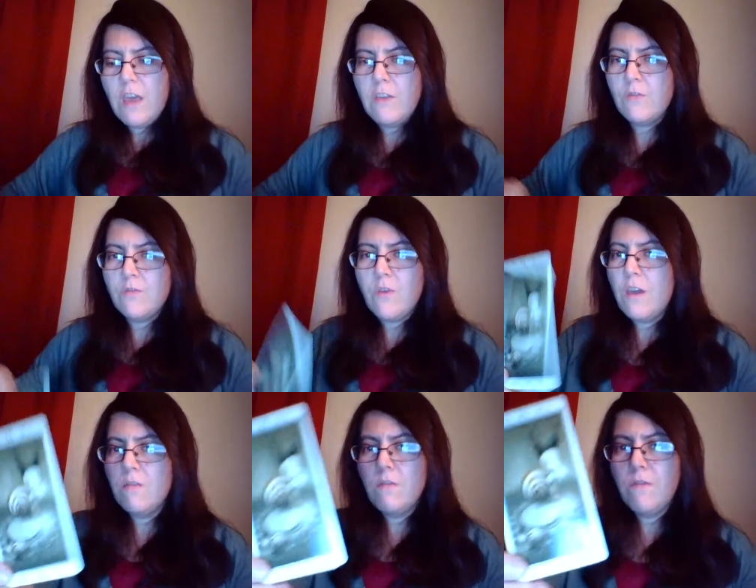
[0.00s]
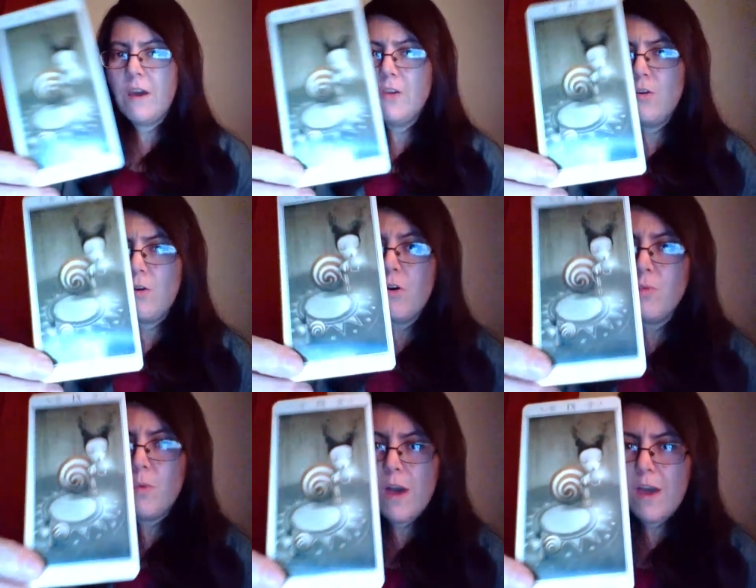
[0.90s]
and you're trying to find your
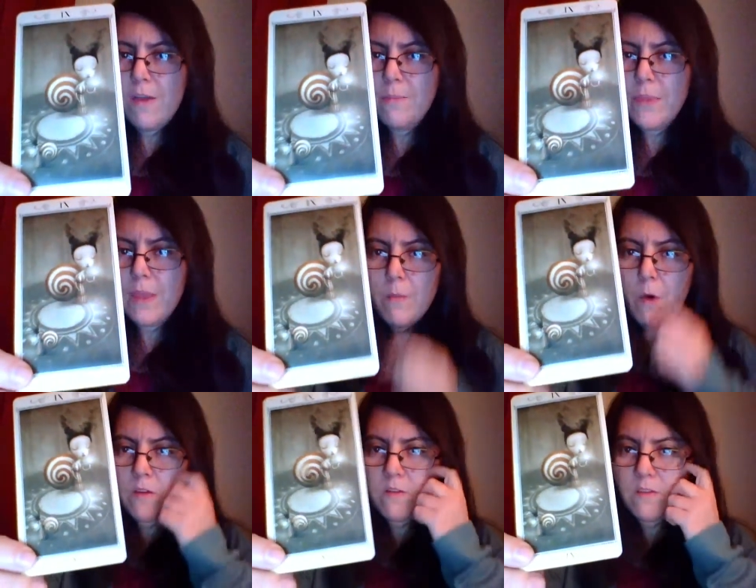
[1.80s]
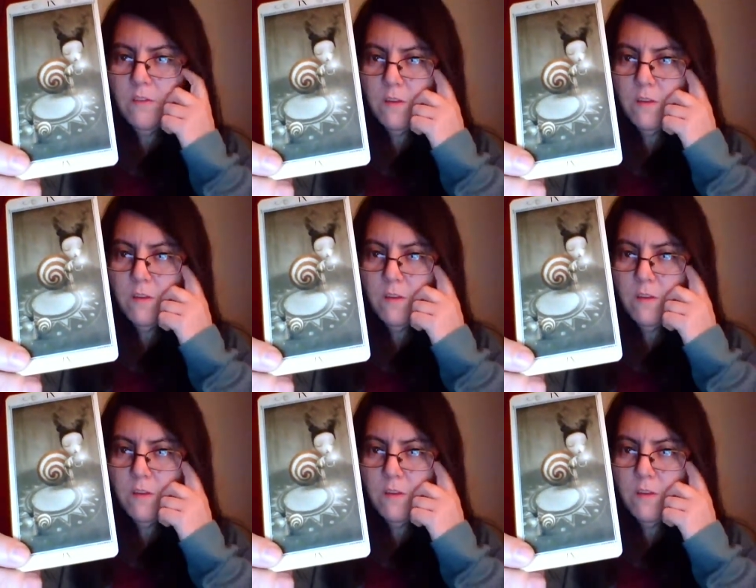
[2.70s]
own way amongst